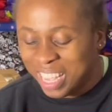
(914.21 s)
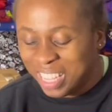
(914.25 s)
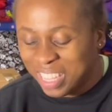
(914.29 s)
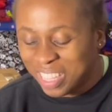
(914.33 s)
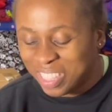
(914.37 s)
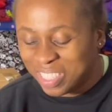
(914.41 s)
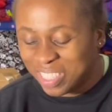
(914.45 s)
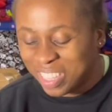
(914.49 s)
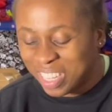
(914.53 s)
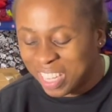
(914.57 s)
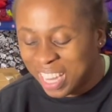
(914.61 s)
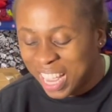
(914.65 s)

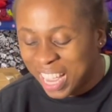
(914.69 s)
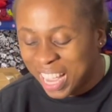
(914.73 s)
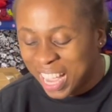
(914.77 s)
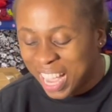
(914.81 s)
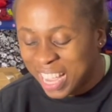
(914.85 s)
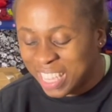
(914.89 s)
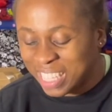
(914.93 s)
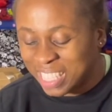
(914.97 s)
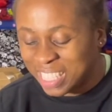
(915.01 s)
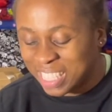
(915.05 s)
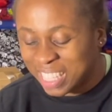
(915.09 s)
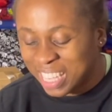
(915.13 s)
So like,
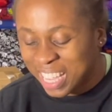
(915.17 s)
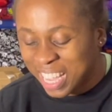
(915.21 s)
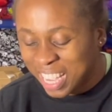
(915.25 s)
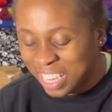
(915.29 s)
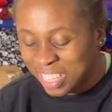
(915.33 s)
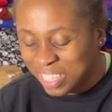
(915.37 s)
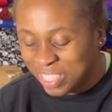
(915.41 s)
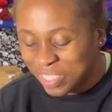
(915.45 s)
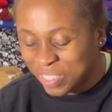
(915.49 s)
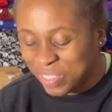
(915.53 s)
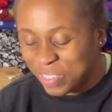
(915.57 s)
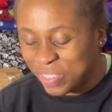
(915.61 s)
I
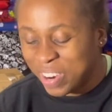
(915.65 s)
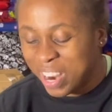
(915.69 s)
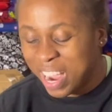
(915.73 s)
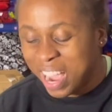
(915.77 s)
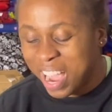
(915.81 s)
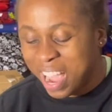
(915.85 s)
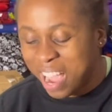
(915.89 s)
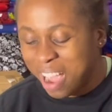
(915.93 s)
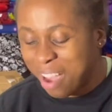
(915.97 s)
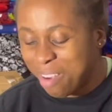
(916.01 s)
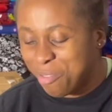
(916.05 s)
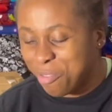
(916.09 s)
schedule
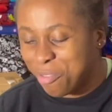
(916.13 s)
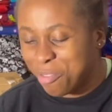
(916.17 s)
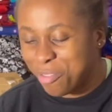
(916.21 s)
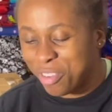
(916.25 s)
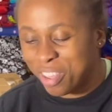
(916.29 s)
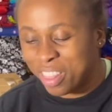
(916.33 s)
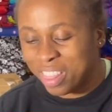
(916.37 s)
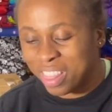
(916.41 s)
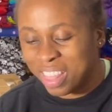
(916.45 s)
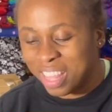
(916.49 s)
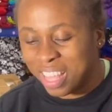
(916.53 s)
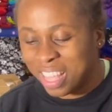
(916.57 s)

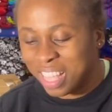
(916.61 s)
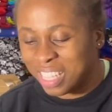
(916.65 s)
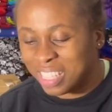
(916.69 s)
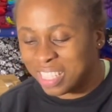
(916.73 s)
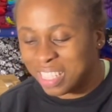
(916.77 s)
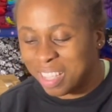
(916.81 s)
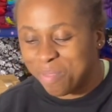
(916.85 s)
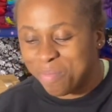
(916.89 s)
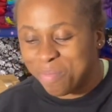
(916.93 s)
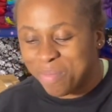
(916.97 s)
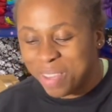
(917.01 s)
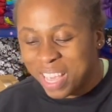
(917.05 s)
everything. Is
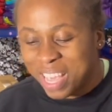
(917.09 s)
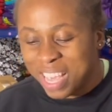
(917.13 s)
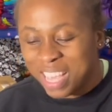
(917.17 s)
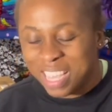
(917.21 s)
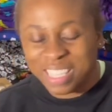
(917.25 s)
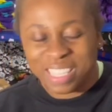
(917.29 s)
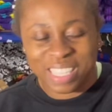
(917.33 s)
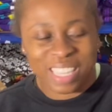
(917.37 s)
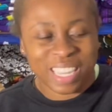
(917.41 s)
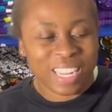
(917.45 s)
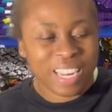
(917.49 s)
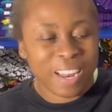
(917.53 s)

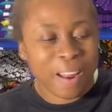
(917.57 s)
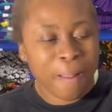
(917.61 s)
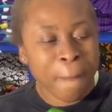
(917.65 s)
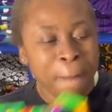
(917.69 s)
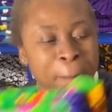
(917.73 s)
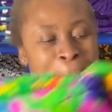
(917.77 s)
amazing.